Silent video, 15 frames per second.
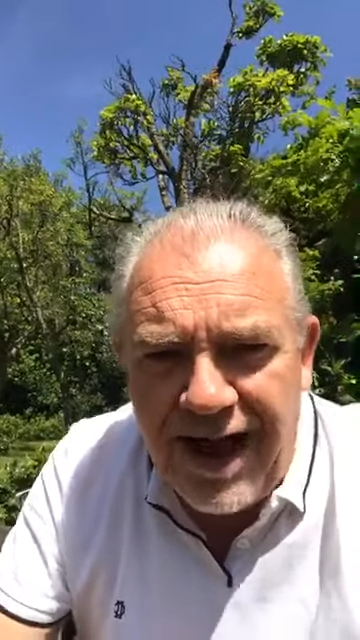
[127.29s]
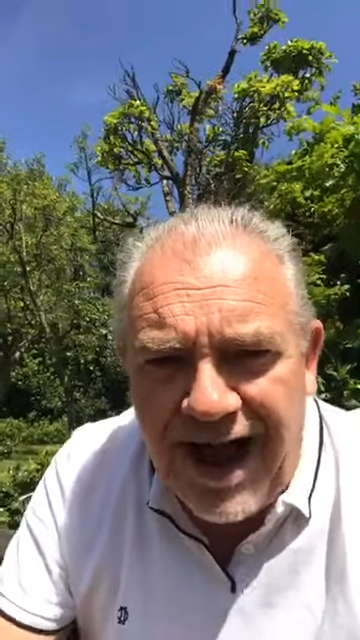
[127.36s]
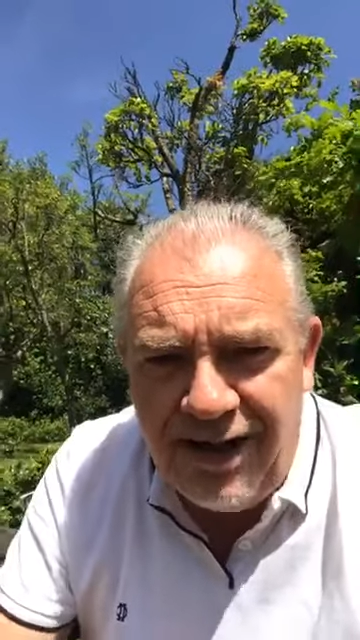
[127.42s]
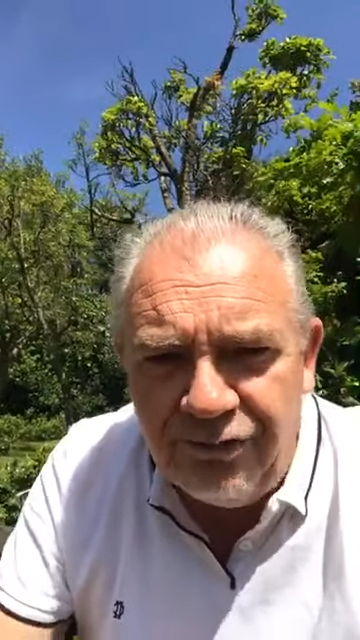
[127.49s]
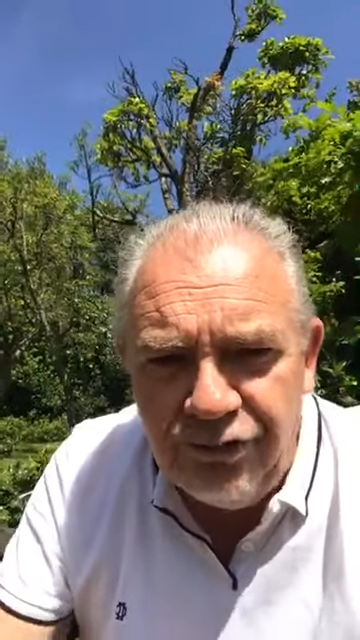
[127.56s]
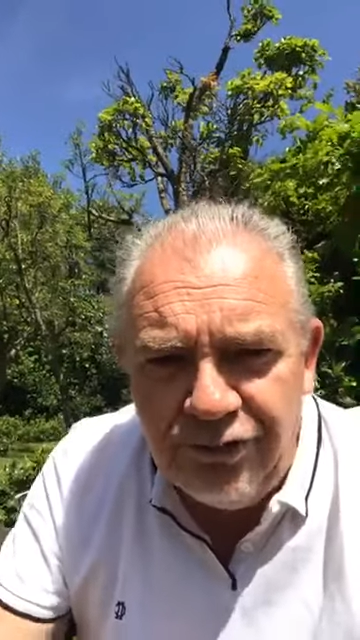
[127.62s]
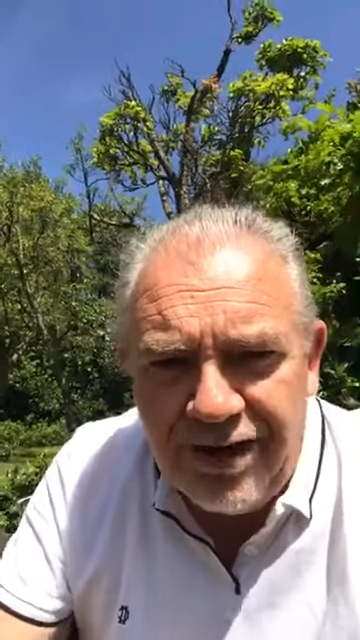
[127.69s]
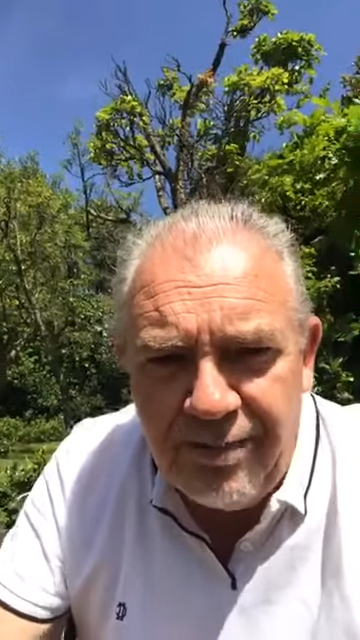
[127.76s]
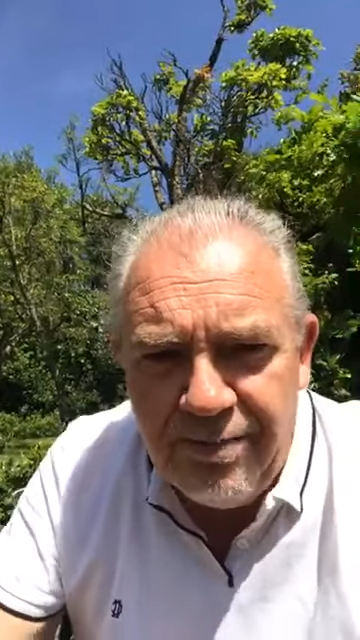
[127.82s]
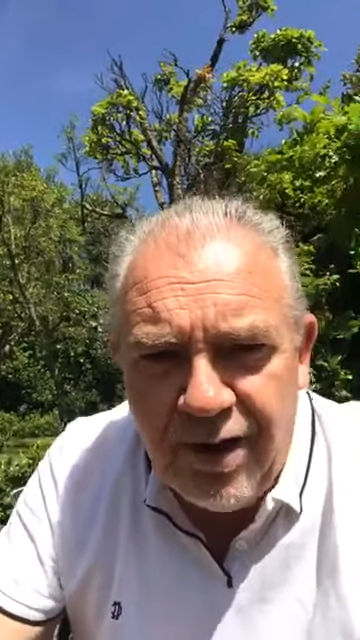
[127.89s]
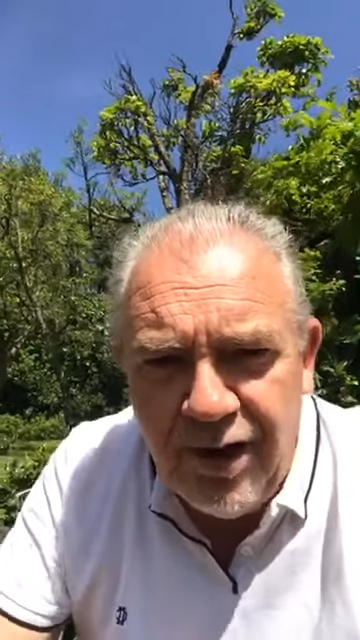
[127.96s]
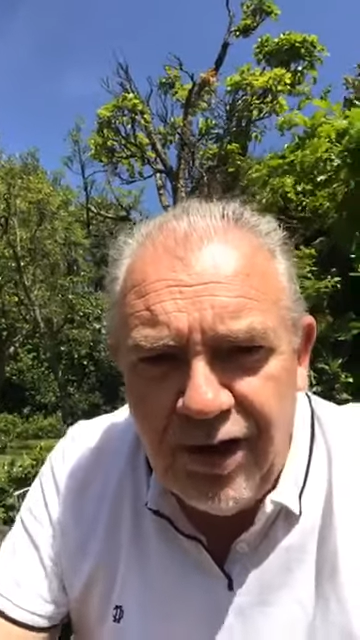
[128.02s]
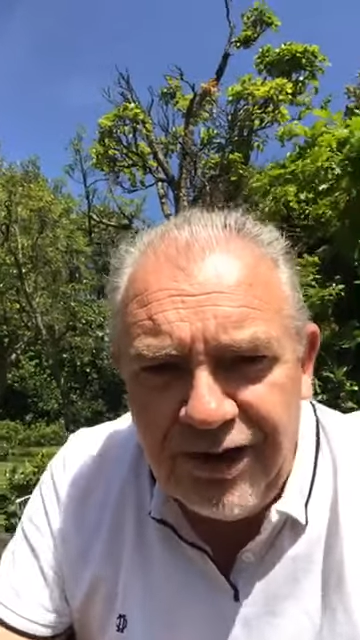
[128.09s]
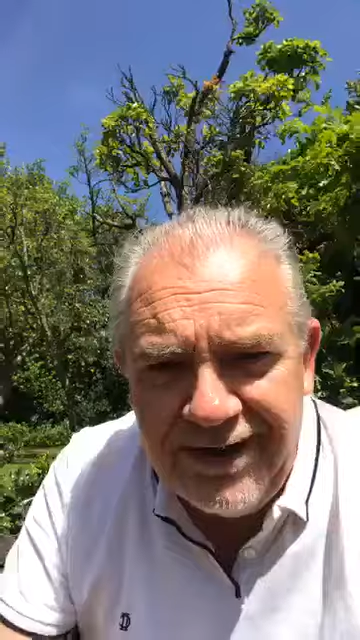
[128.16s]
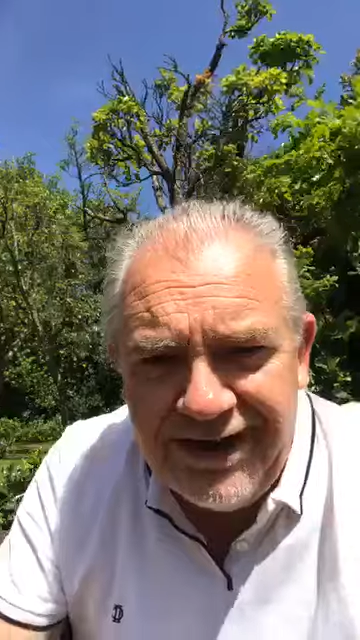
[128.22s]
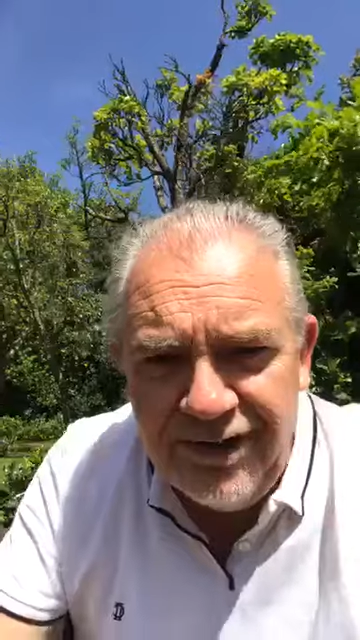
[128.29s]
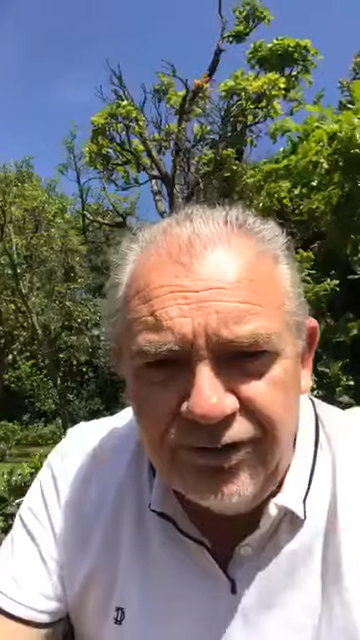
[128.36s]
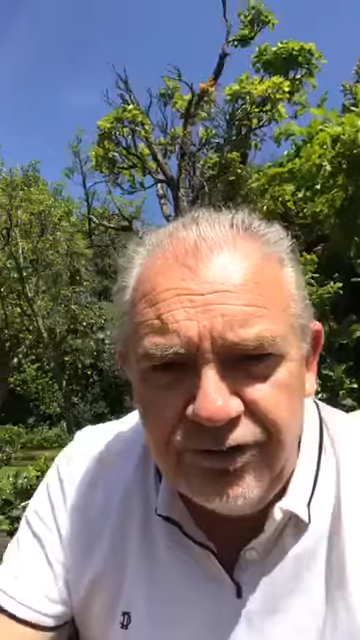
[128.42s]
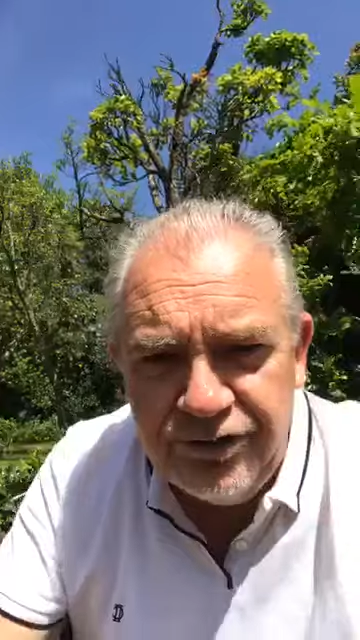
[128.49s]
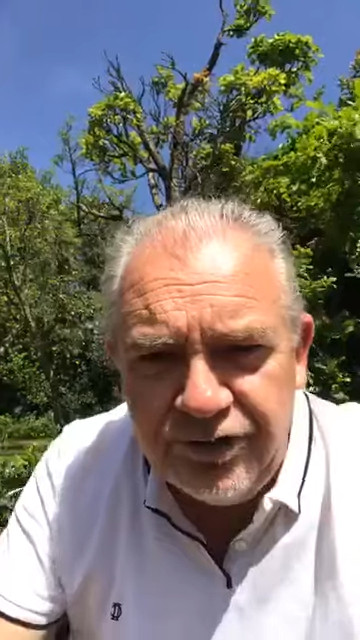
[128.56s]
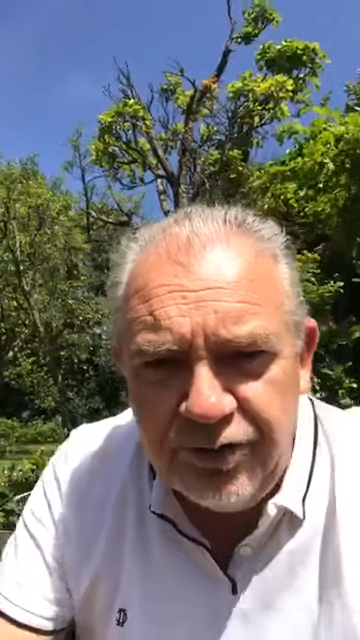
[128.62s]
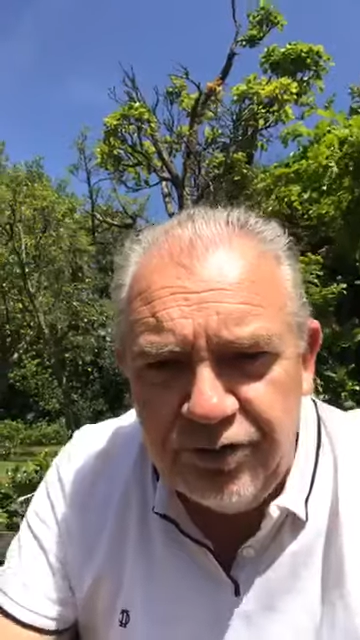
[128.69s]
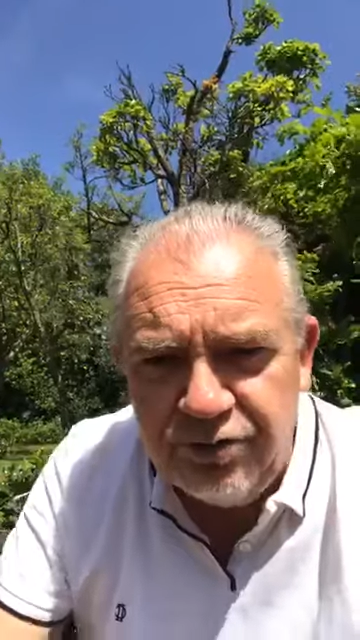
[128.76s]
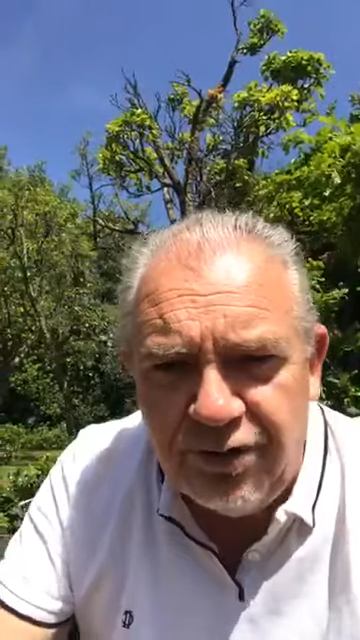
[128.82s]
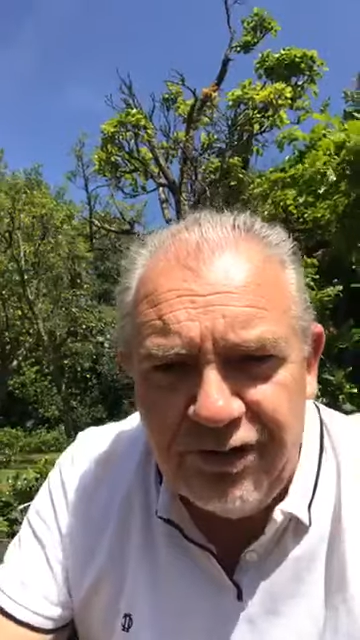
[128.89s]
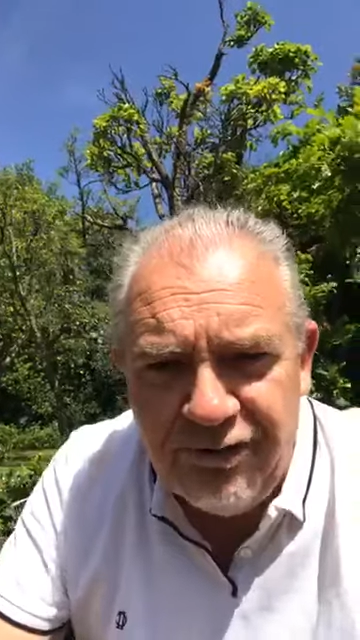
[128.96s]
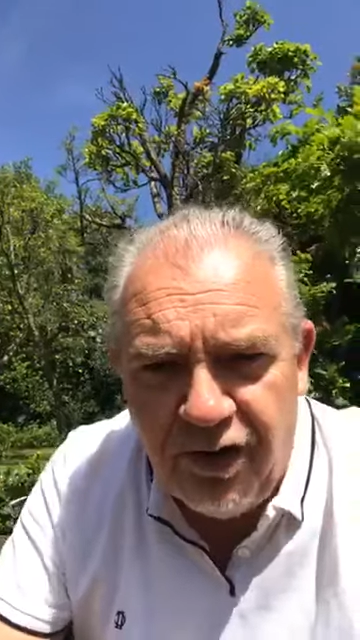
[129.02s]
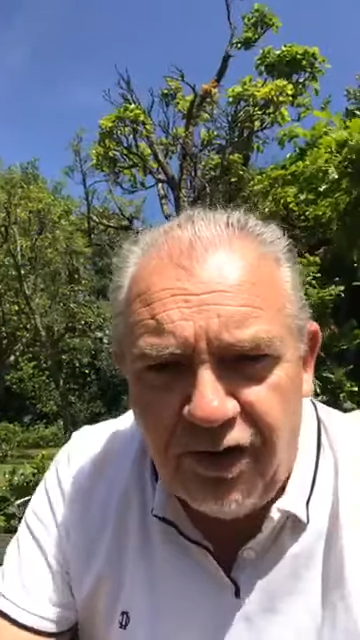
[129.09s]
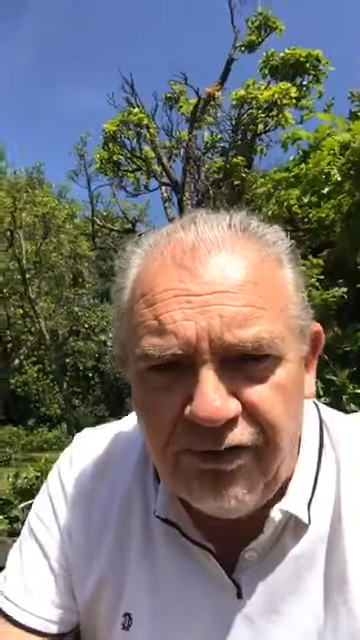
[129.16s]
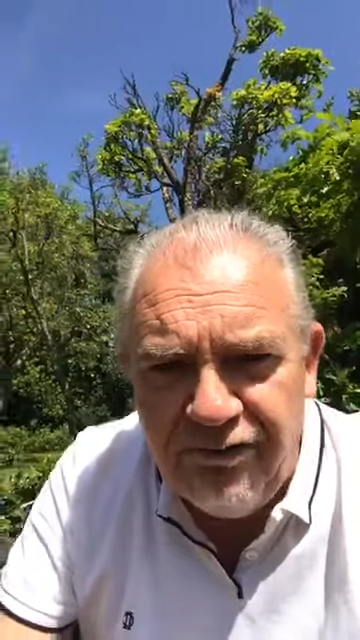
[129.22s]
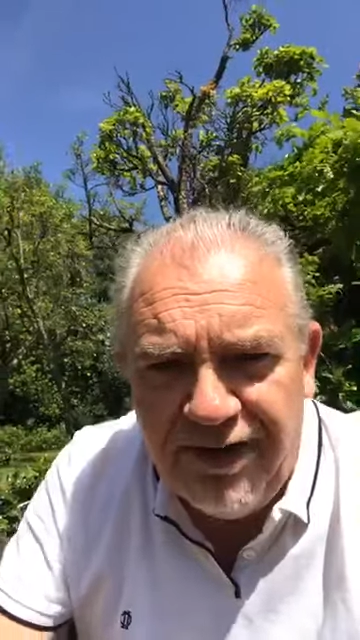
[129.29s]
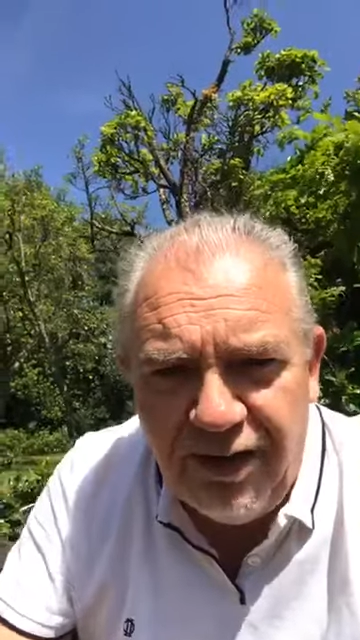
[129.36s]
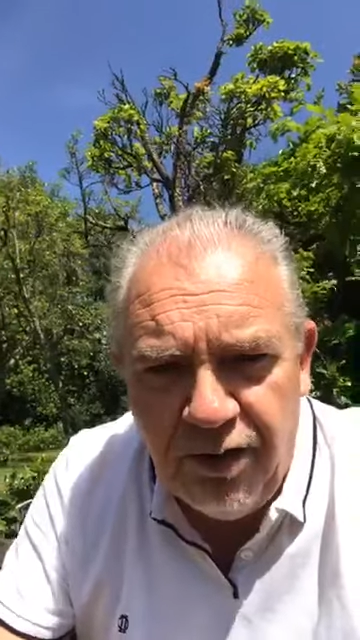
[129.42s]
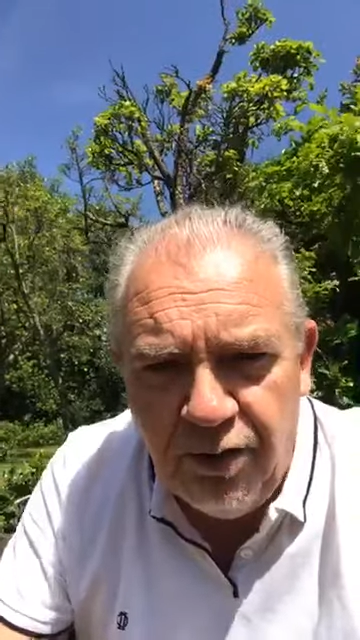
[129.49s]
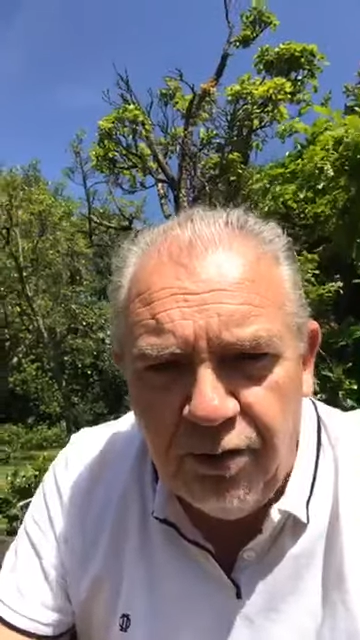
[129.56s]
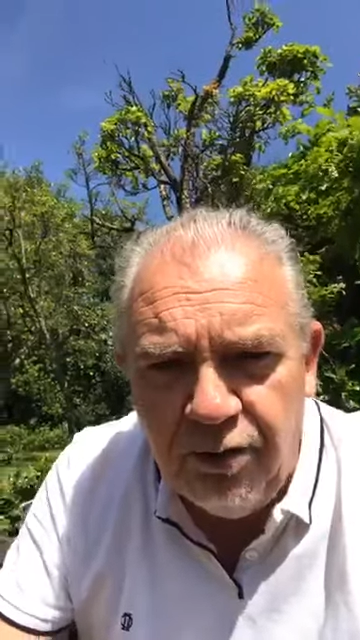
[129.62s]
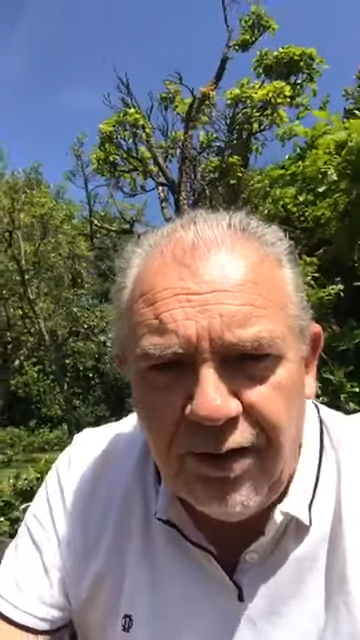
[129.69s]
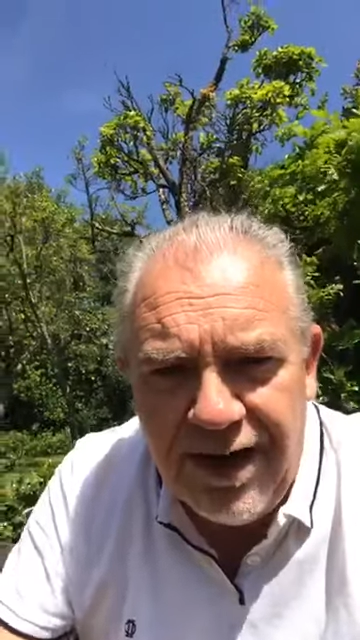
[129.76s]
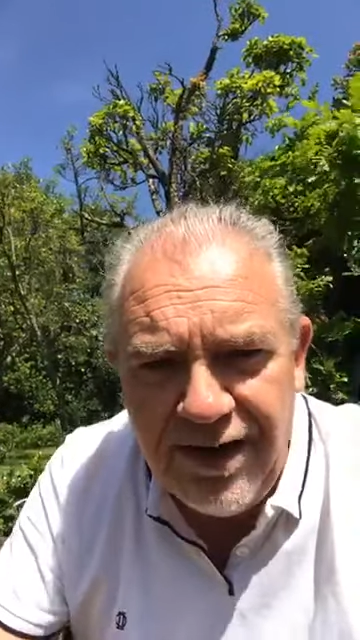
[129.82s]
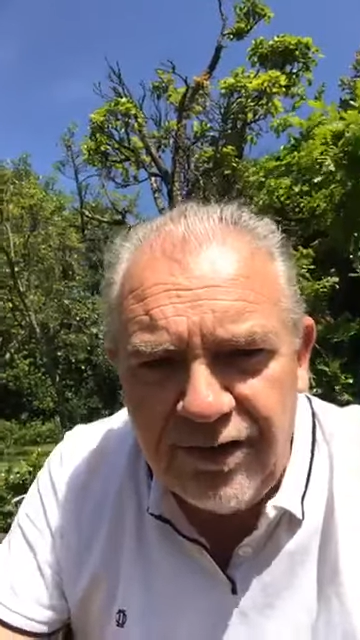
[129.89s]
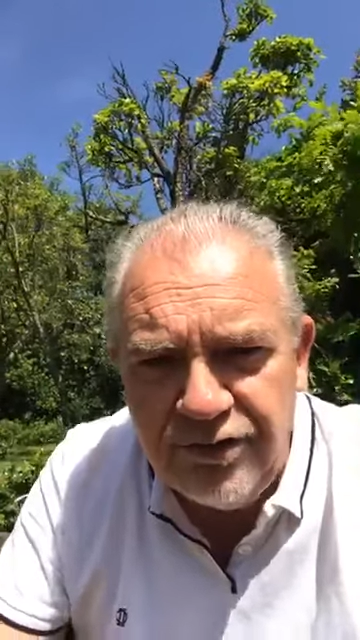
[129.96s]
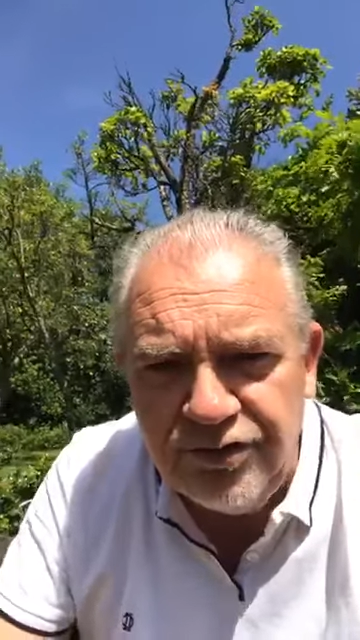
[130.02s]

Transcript: Andrea Perkins, who's one of our fellow